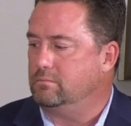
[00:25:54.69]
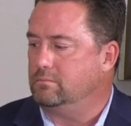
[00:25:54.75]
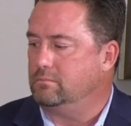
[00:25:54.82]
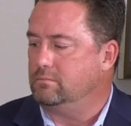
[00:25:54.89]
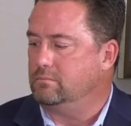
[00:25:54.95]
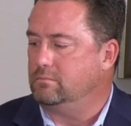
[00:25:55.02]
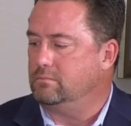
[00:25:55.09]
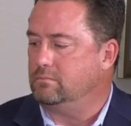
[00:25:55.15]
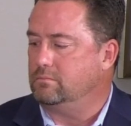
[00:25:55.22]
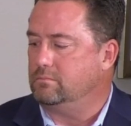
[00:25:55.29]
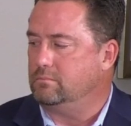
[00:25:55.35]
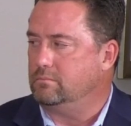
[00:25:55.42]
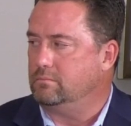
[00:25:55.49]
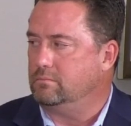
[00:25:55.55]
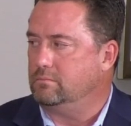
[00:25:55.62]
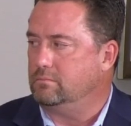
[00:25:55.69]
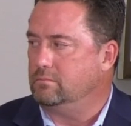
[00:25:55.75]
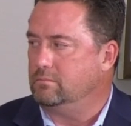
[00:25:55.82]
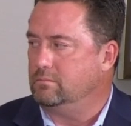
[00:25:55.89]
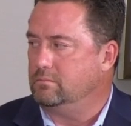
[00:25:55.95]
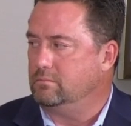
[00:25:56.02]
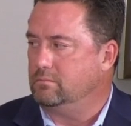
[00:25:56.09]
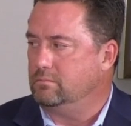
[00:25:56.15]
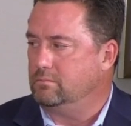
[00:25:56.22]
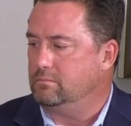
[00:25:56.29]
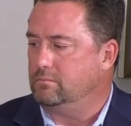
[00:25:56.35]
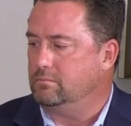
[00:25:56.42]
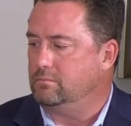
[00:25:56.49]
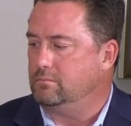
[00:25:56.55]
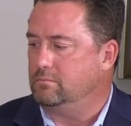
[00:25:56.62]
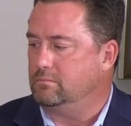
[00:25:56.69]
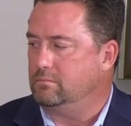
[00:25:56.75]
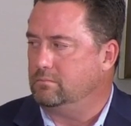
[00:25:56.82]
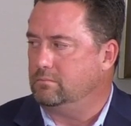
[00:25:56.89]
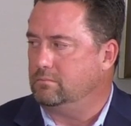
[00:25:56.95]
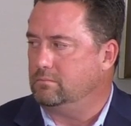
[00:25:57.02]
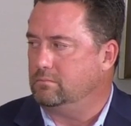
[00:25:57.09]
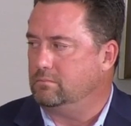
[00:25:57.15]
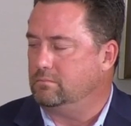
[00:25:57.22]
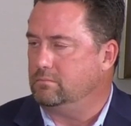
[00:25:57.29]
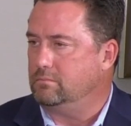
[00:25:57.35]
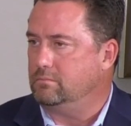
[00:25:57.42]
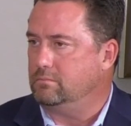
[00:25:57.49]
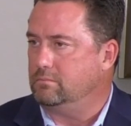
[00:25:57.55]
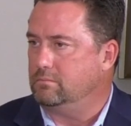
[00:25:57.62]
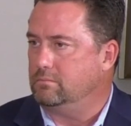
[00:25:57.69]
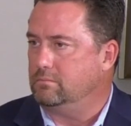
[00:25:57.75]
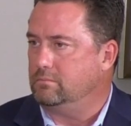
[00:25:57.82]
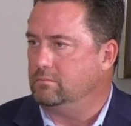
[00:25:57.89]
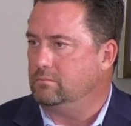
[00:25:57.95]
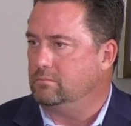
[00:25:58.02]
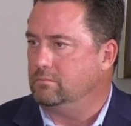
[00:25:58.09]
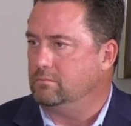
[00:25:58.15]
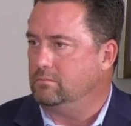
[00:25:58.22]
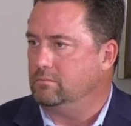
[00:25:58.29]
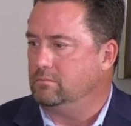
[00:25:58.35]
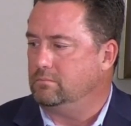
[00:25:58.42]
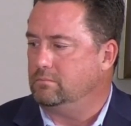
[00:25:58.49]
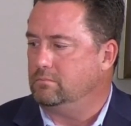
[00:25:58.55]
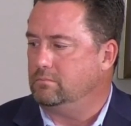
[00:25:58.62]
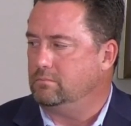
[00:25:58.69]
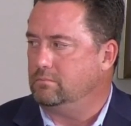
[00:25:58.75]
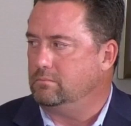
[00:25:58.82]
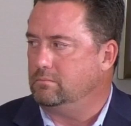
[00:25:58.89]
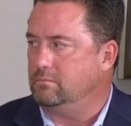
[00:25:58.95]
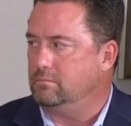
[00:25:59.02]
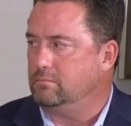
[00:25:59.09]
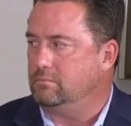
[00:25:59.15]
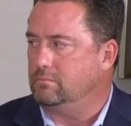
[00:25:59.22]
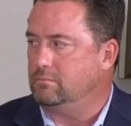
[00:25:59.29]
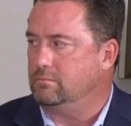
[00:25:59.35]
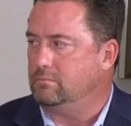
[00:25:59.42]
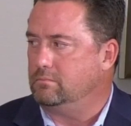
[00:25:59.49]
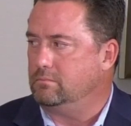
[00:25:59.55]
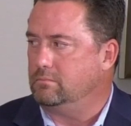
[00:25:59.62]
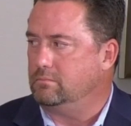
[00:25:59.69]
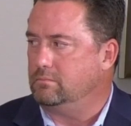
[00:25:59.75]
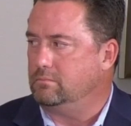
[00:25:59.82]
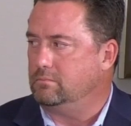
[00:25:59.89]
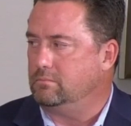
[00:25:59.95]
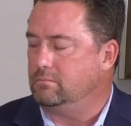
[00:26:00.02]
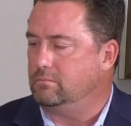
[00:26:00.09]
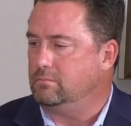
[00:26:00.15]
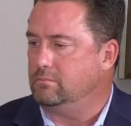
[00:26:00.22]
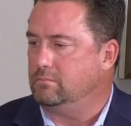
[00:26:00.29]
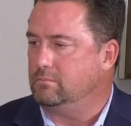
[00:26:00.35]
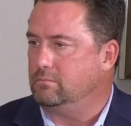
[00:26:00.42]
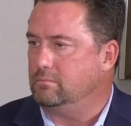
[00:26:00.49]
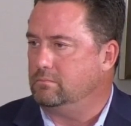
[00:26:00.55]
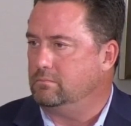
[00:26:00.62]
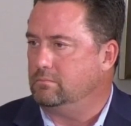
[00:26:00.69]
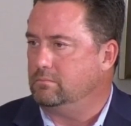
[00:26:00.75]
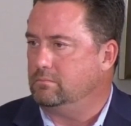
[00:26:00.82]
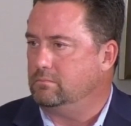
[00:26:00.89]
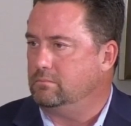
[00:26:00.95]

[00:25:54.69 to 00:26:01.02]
This person isn't speaking.